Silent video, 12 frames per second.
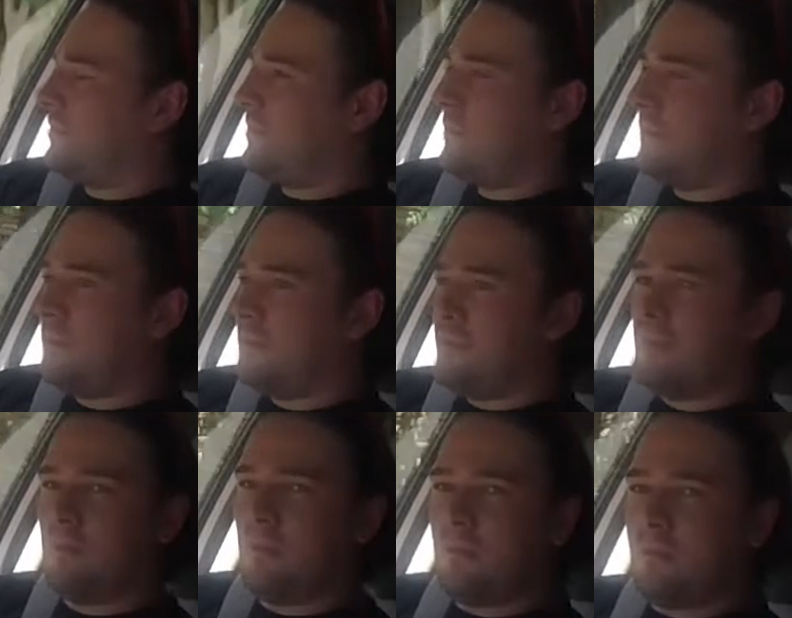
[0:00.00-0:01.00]

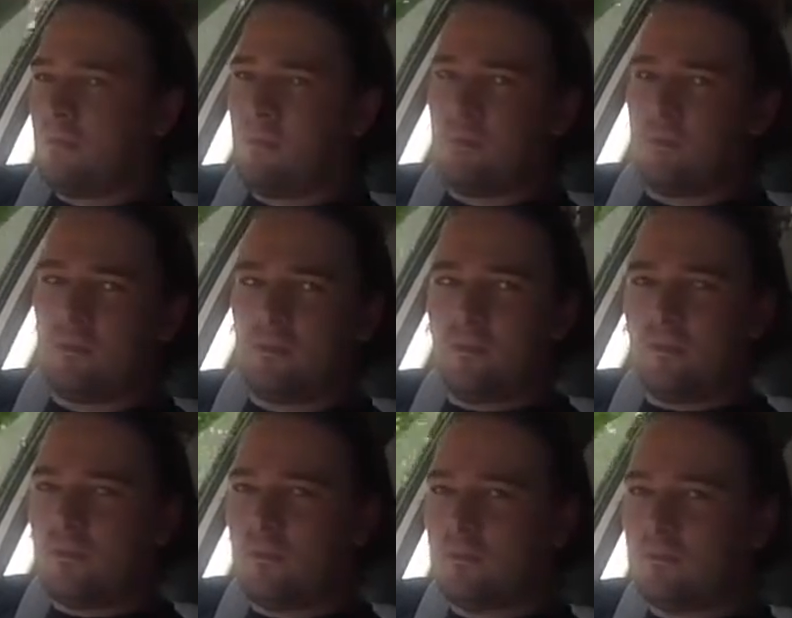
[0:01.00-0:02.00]

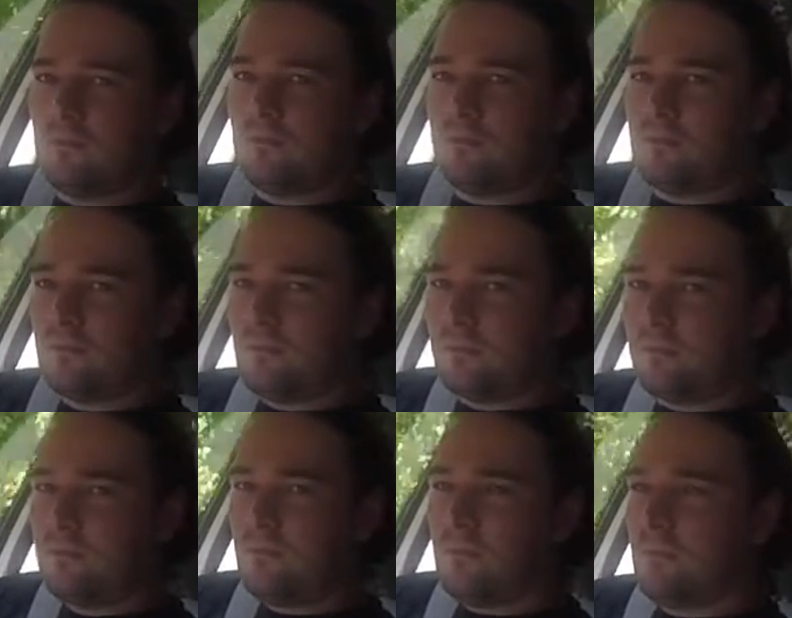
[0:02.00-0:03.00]

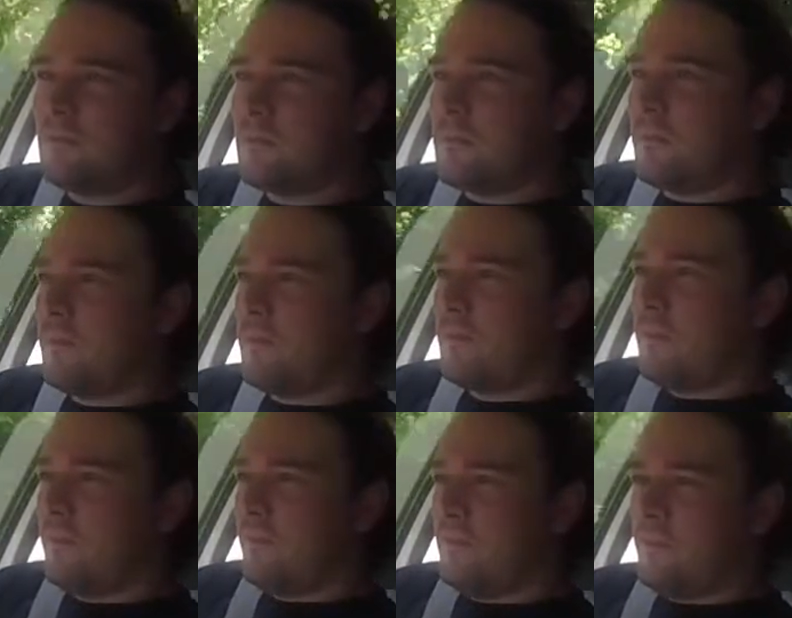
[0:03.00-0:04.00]

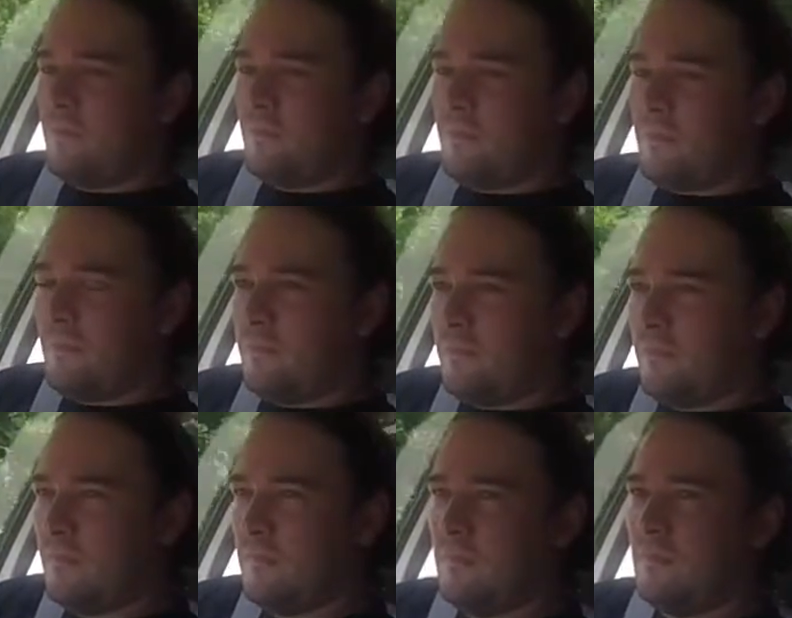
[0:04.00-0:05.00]

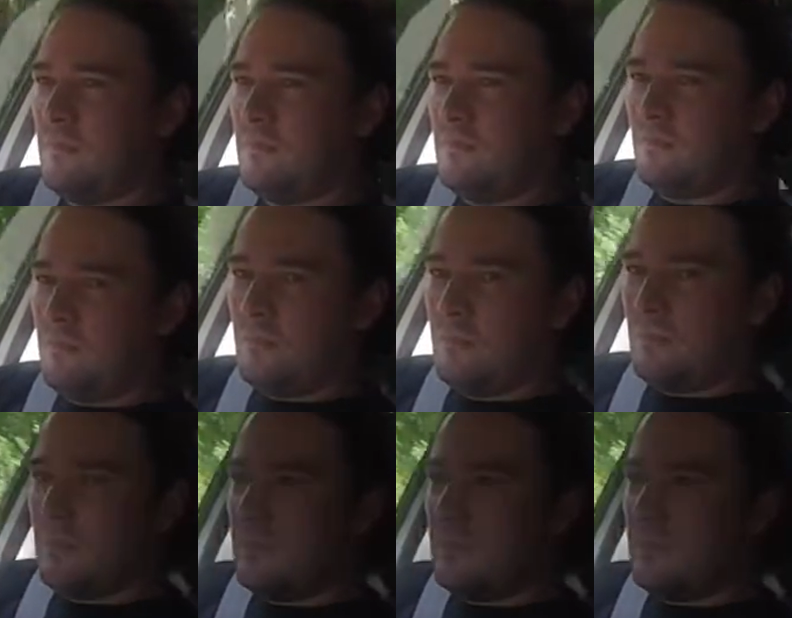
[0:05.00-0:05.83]
No words are spoken by the person on screen.